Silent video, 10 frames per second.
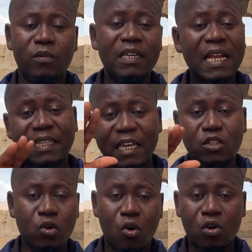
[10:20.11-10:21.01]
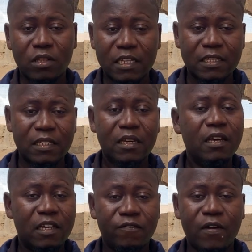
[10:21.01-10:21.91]
Either less or this
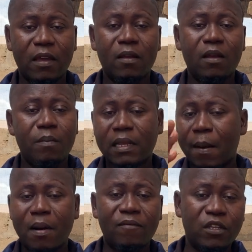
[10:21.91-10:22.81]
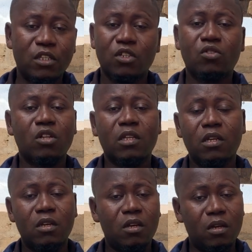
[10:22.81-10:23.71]
is fine, but above this is not
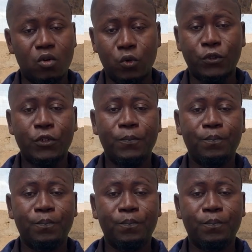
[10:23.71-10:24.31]
good.